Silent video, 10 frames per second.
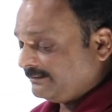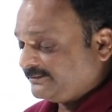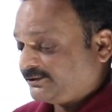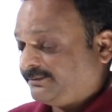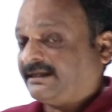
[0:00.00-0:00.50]

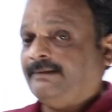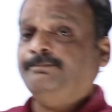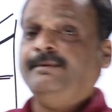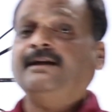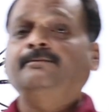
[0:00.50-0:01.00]
should be
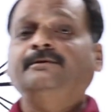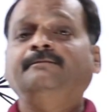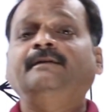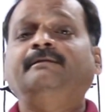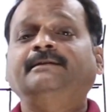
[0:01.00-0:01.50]
comparable to
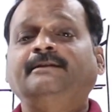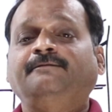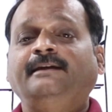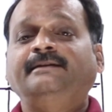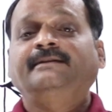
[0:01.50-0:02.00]
wavelength
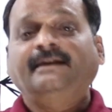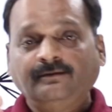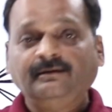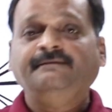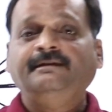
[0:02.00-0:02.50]
of light. Then
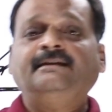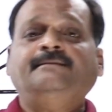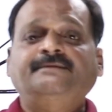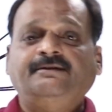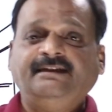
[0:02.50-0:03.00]
only we can
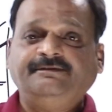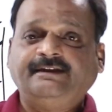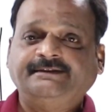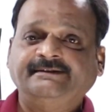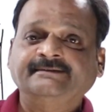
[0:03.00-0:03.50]
observe
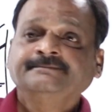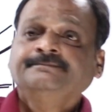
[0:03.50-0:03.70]
diffraction.